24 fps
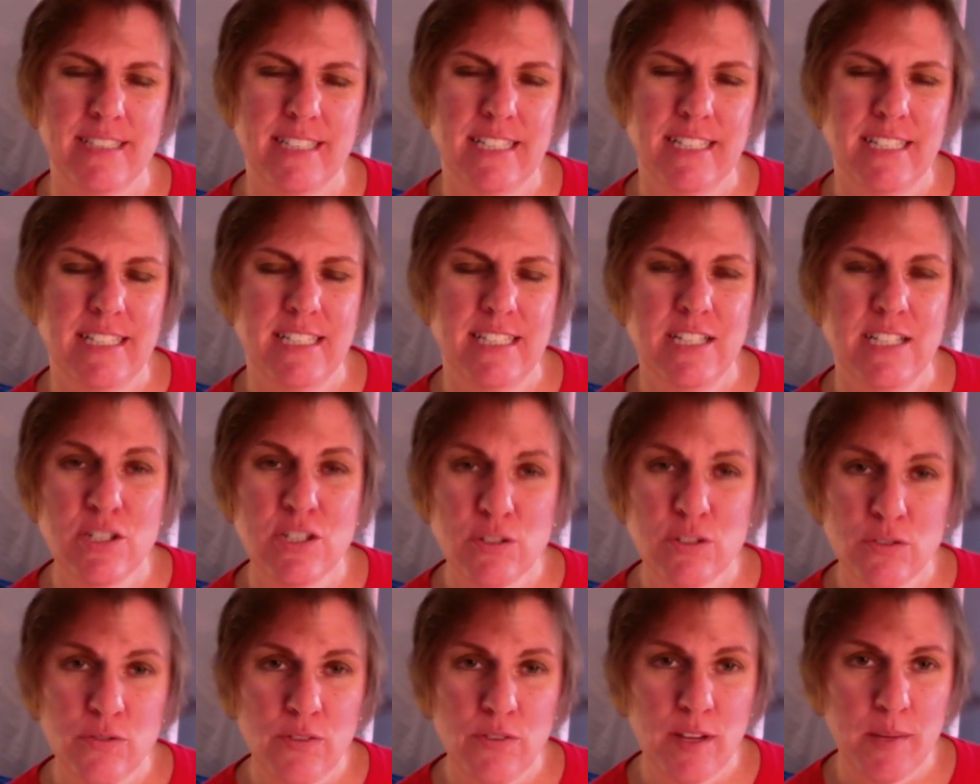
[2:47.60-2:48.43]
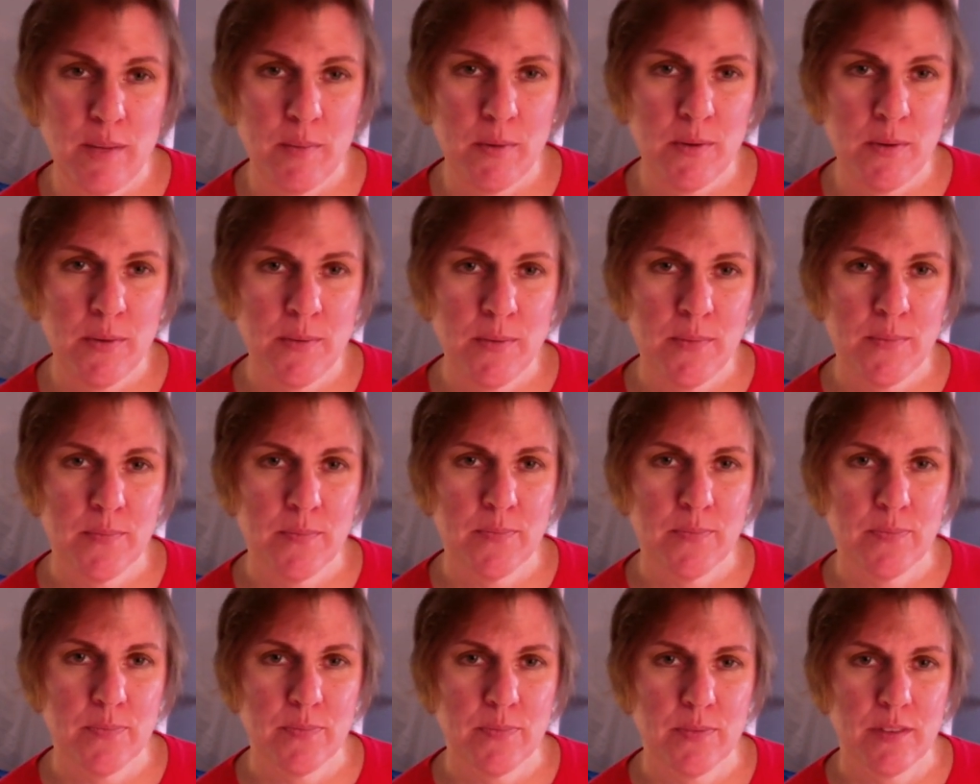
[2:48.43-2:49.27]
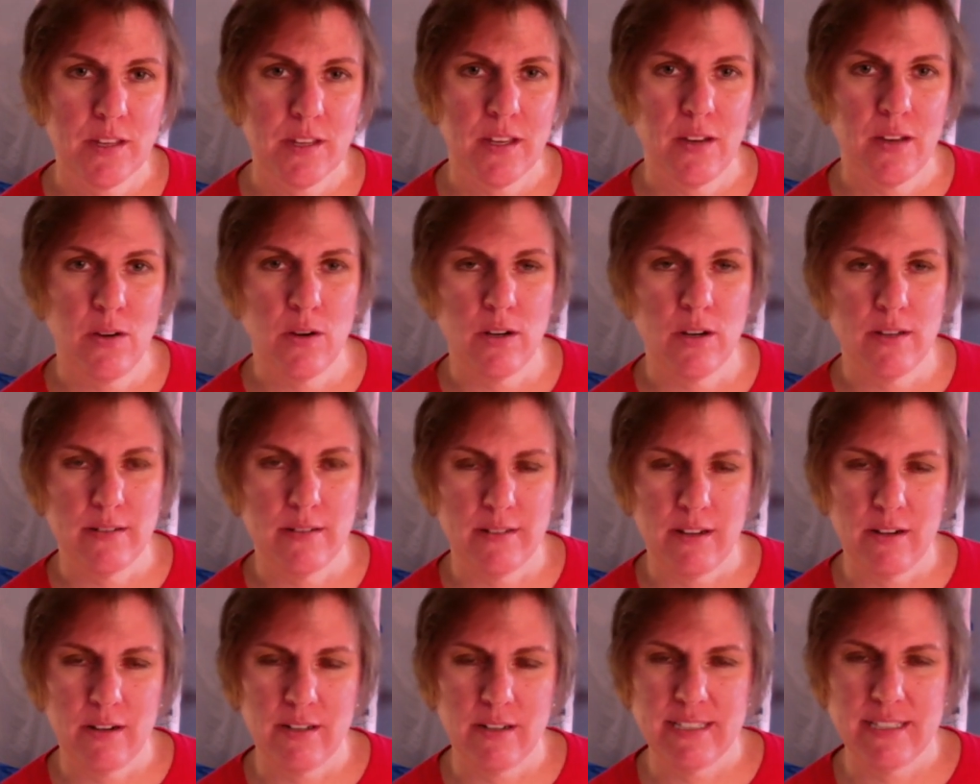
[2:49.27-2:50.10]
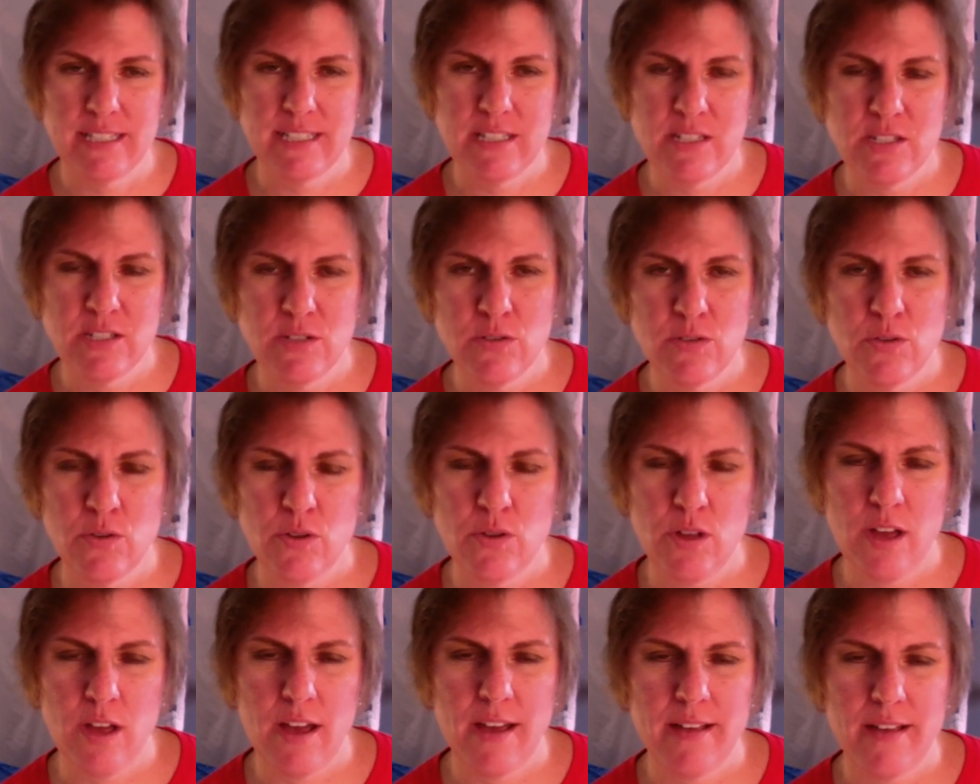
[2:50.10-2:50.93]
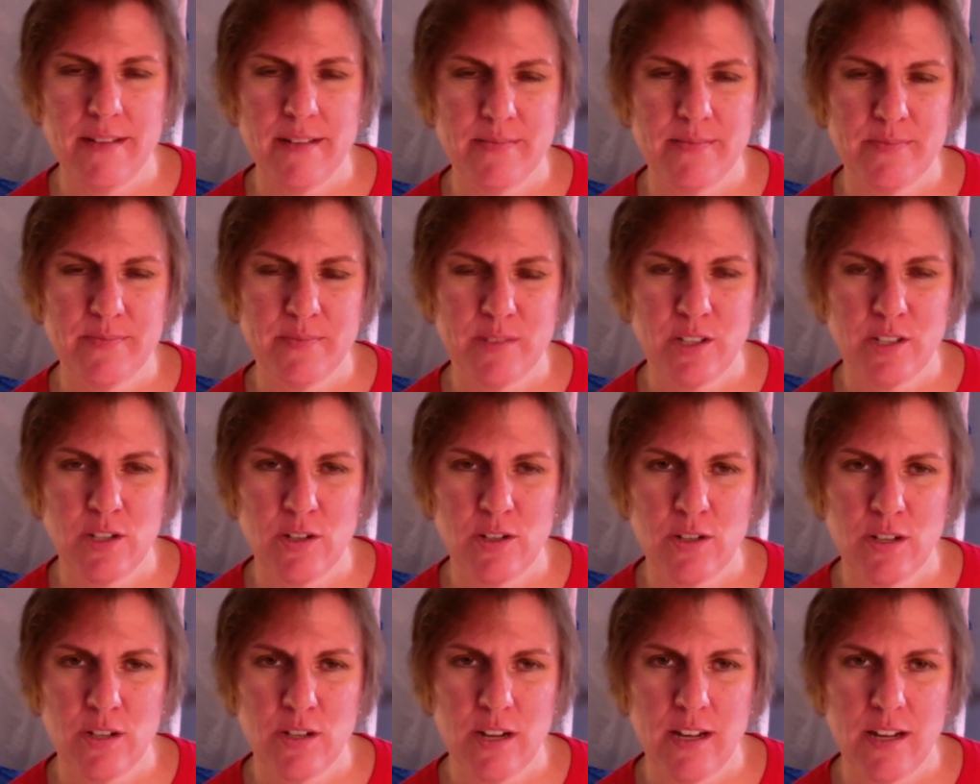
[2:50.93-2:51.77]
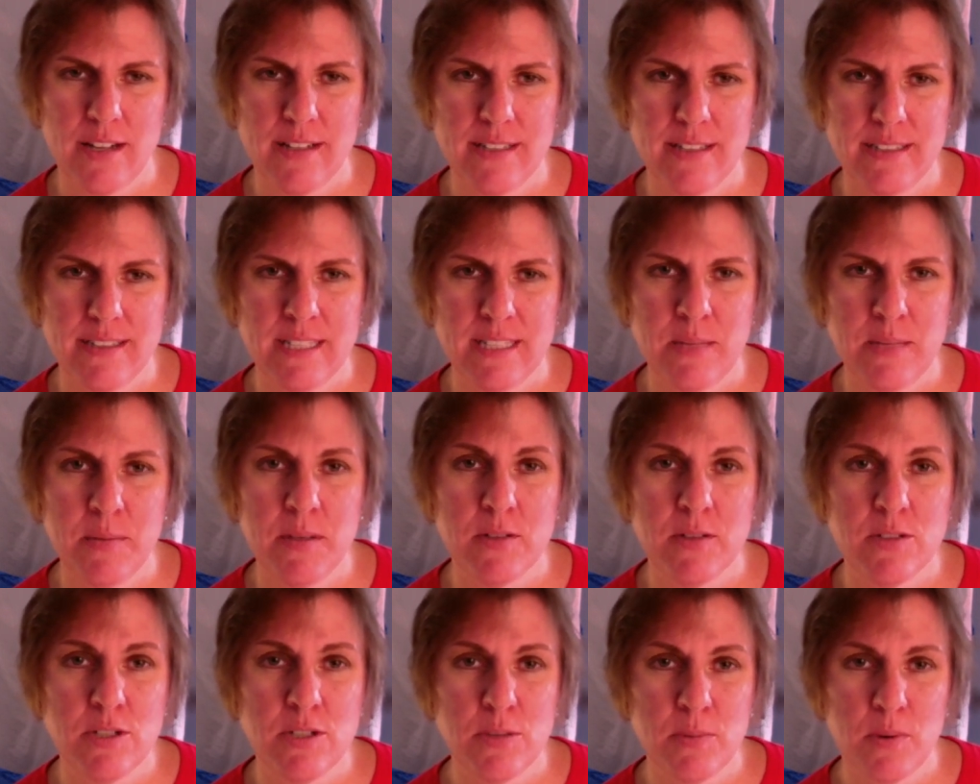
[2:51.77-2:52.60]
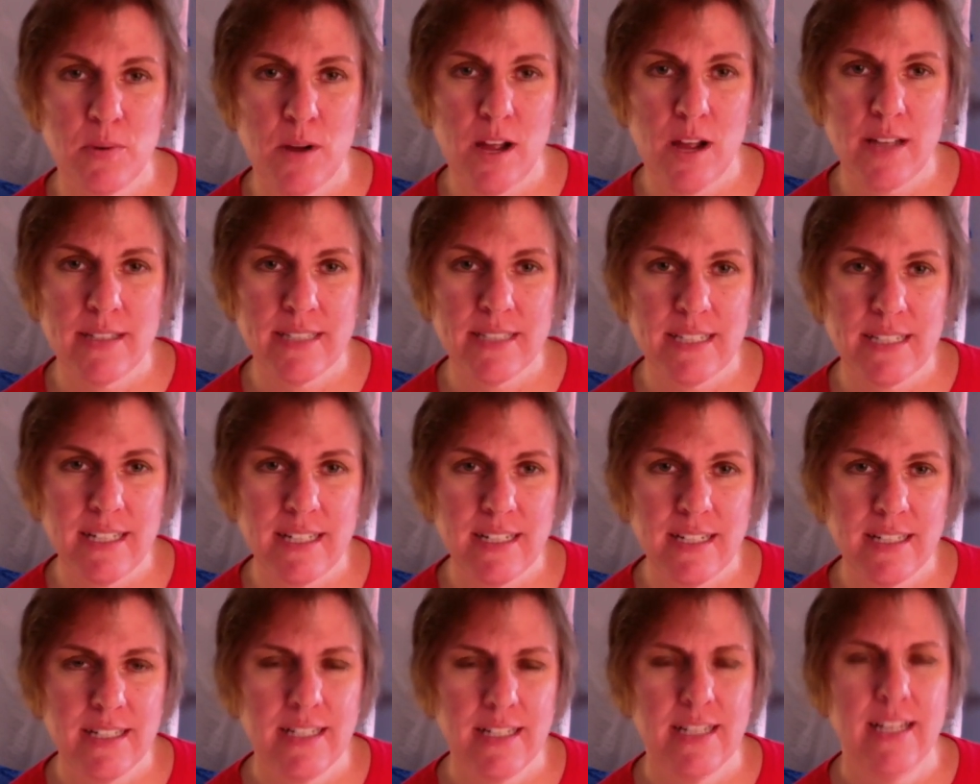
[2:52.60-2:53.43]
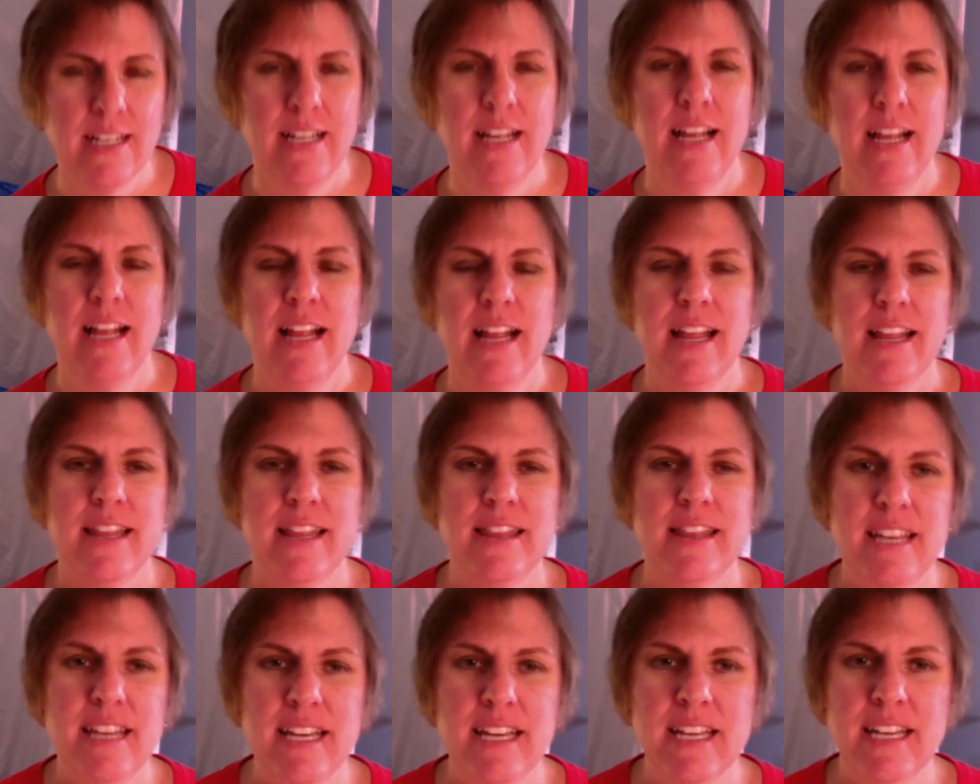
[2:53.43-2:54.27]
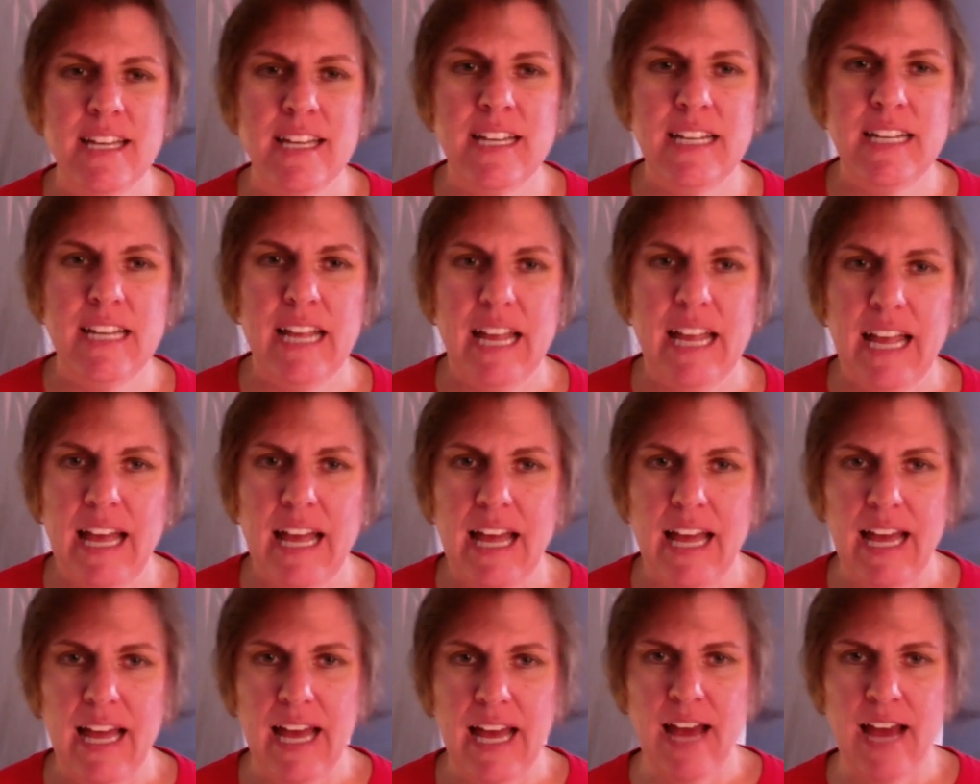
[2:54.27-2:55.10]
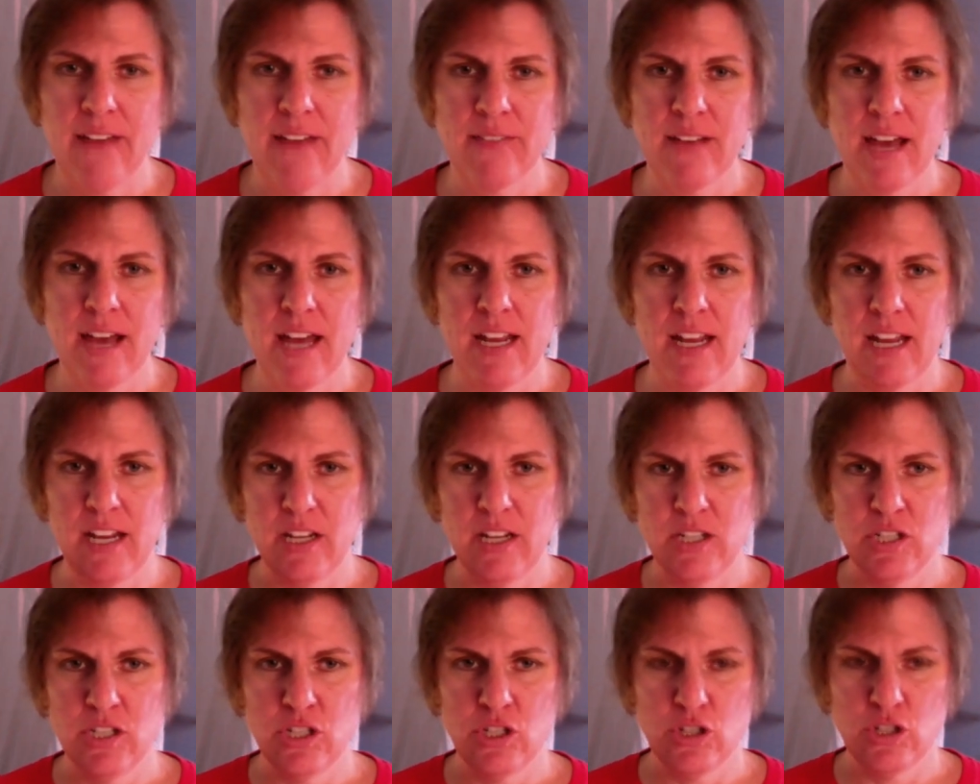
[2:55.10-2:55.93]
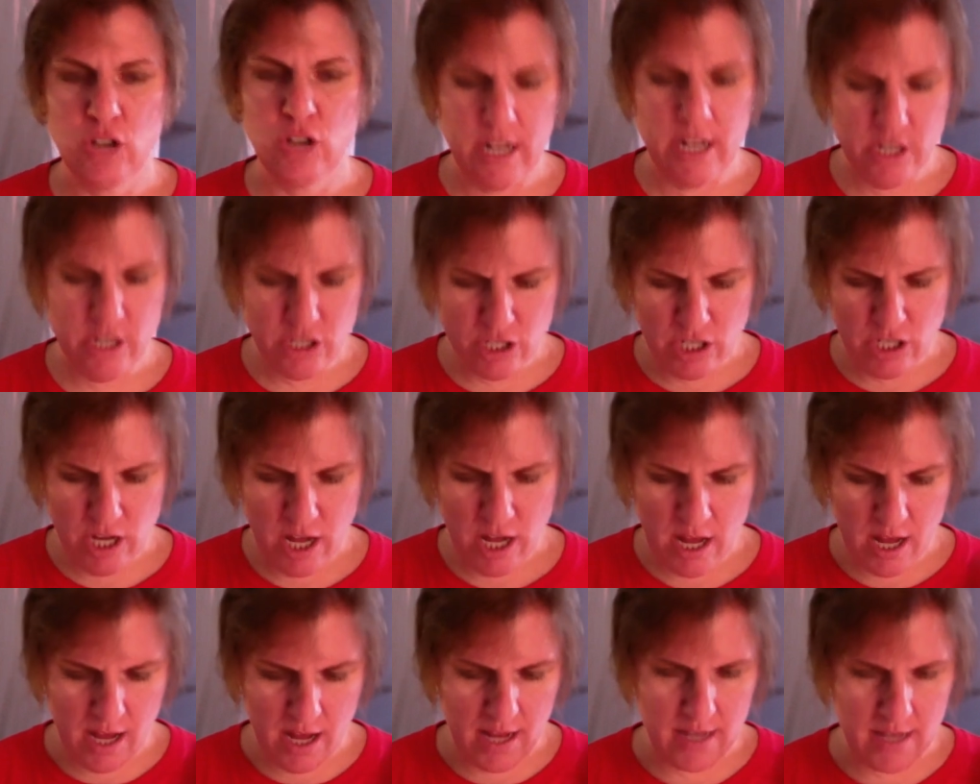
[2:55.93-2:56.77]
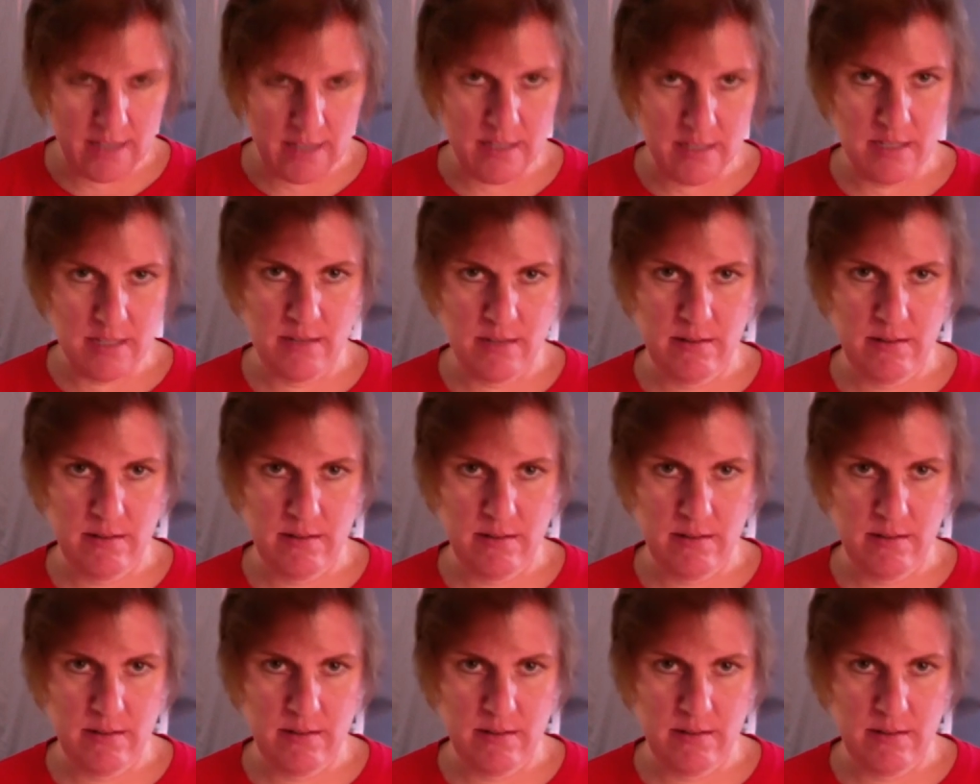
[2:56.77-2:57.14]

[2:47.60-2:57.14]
distal femur or distal your tibial tuberosity, then I've got a straight shot